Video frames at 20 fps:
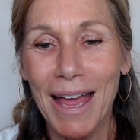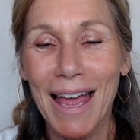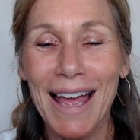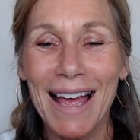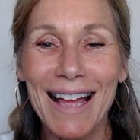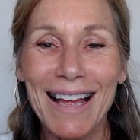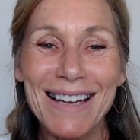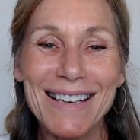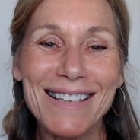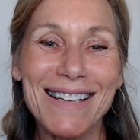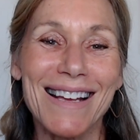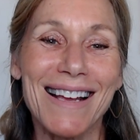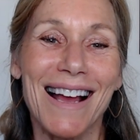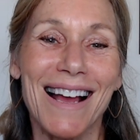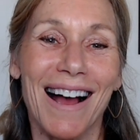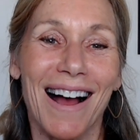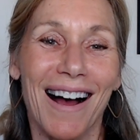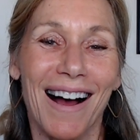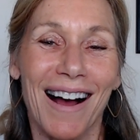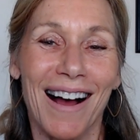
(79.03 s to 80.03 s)
And
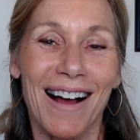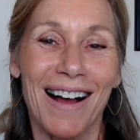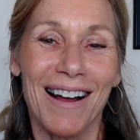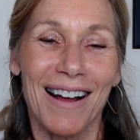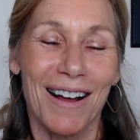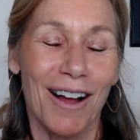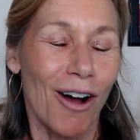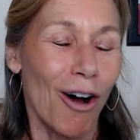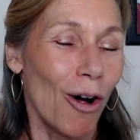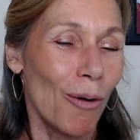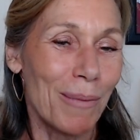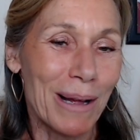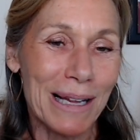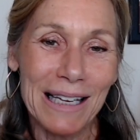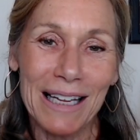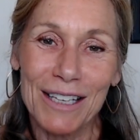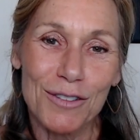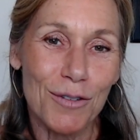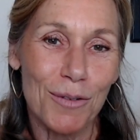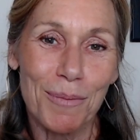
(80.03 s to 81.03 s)
all my
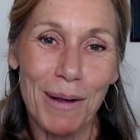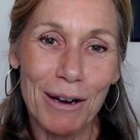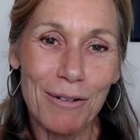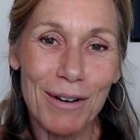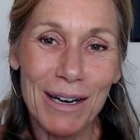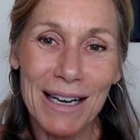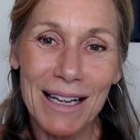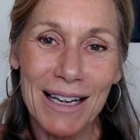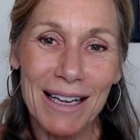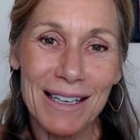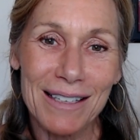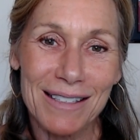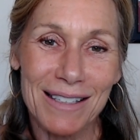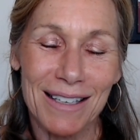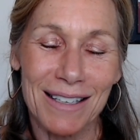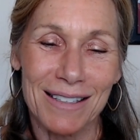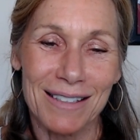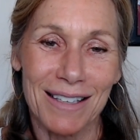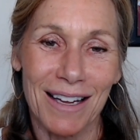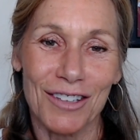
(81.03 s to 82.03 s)
links for my readings
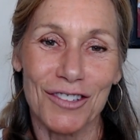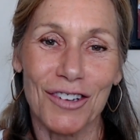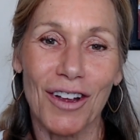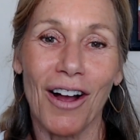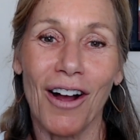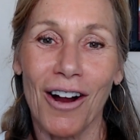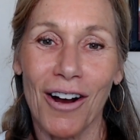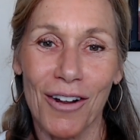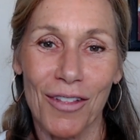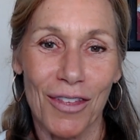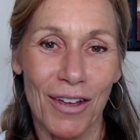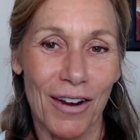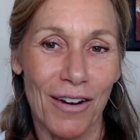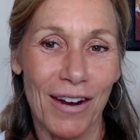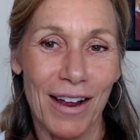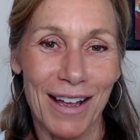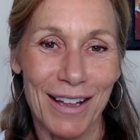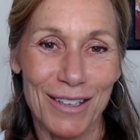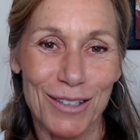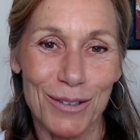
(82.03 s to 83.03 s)
and such are
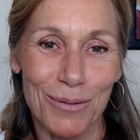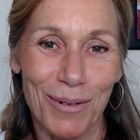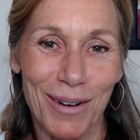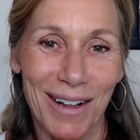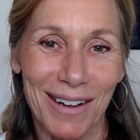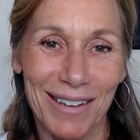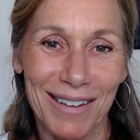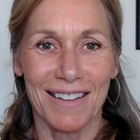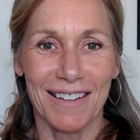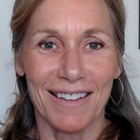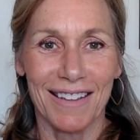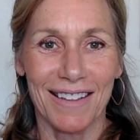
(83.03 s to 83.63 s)
there as well.